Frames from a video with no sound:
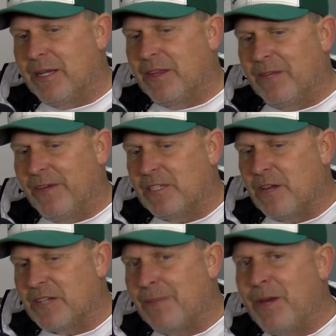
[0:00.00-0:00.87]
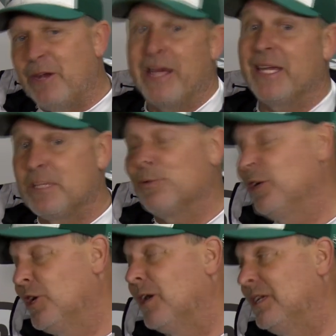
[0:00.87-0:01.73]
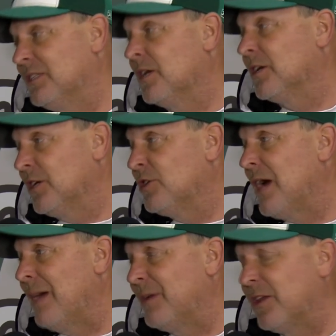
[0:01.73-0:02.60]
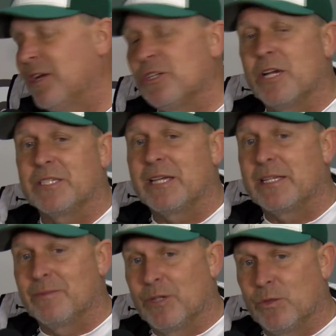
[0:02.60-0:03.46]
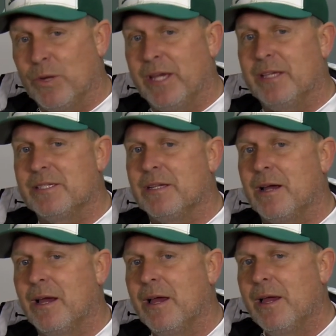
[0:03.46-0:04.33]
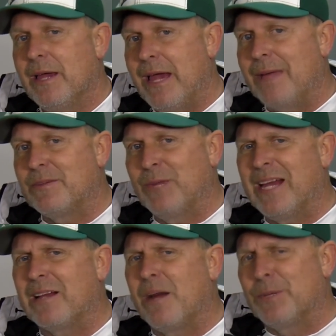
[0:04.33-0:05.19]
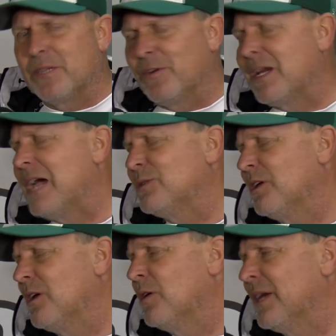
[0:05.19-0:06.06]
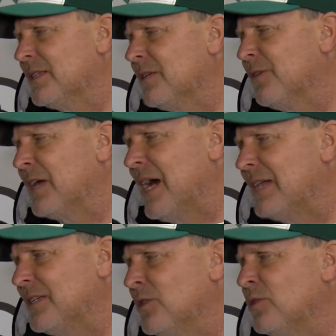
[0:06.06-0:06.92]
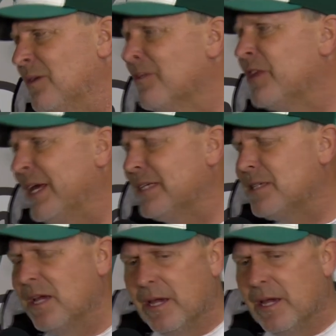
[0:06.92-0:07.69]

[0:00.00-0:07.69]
And I think faceoffs got better. That kid's pretty good. He's done a good job. And I thought Justin got some good wins and uh, half. So we got a couple different guys you can go against, different guys that do different things.